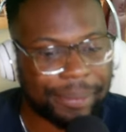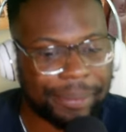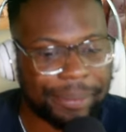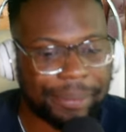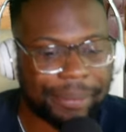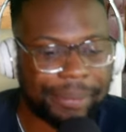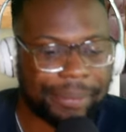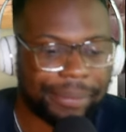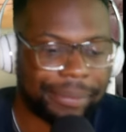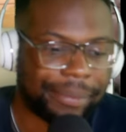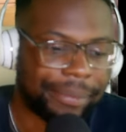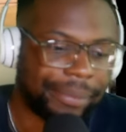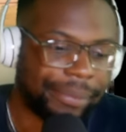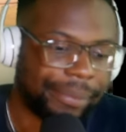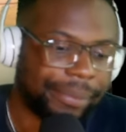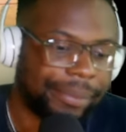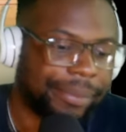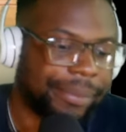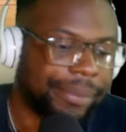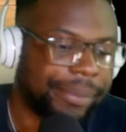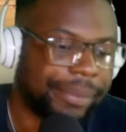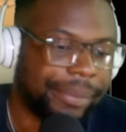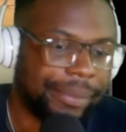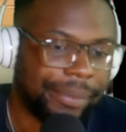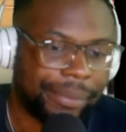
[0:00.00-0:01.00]

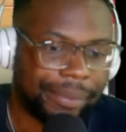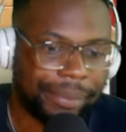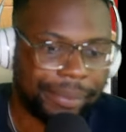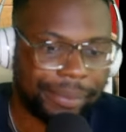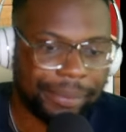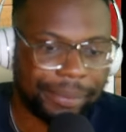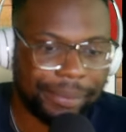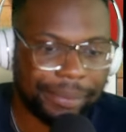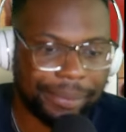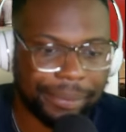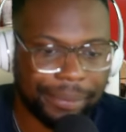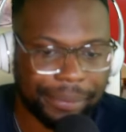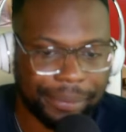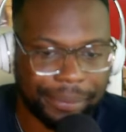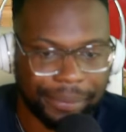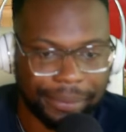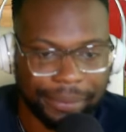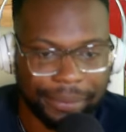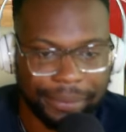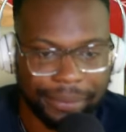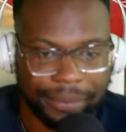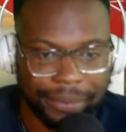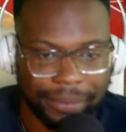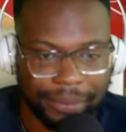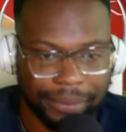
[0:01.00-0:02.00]

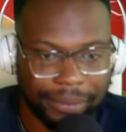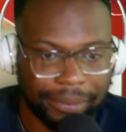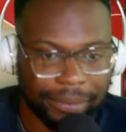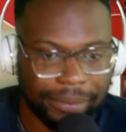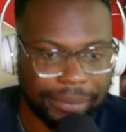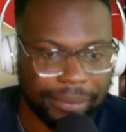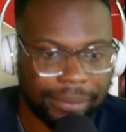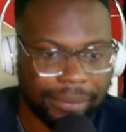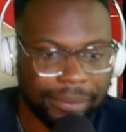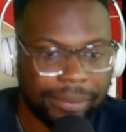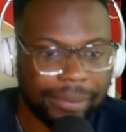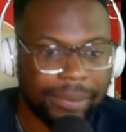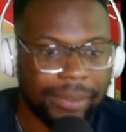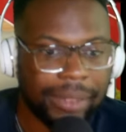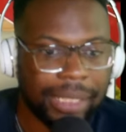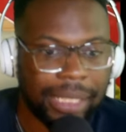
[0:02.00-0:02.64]
Nobody speaks.